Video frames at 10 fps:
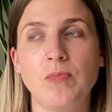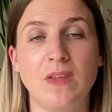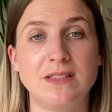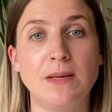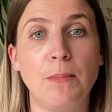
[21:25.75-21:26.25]

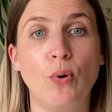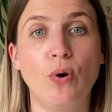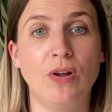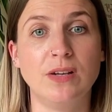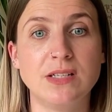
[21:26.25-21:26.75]
that's
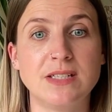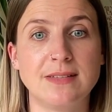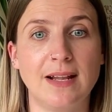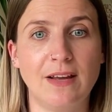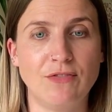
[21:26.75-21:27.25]
important to
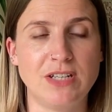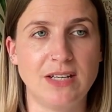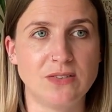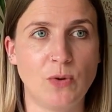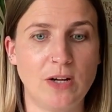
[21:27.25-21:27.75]
selling every day
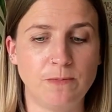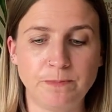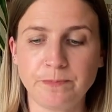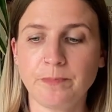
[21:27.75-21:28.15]
as well.